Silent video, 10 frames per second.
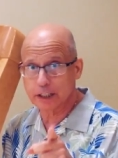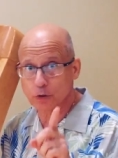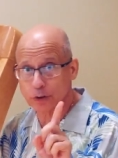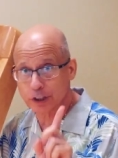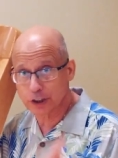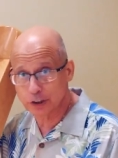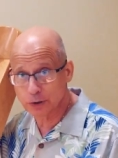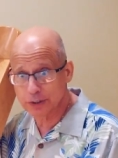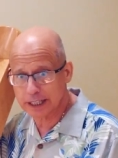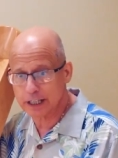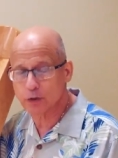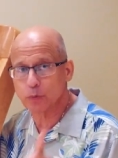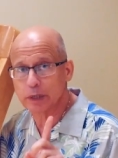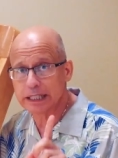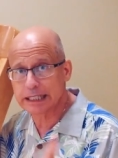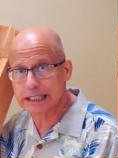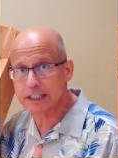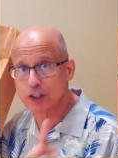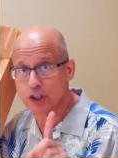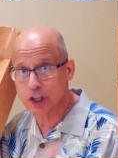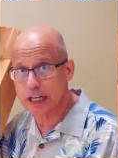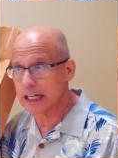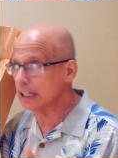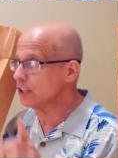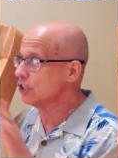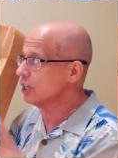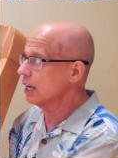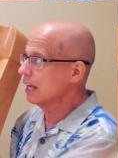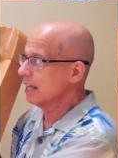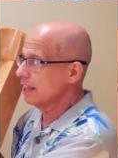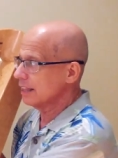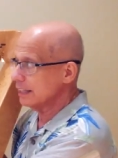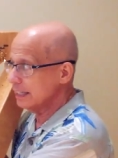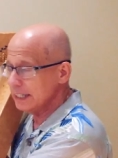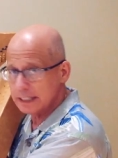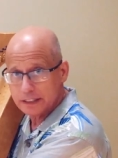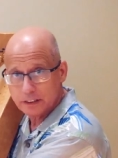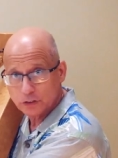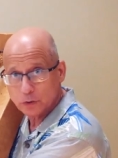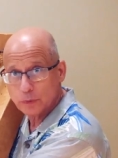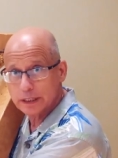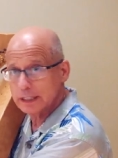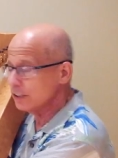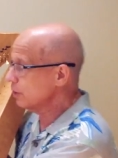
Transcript: in order to do that, we need to change keys. We need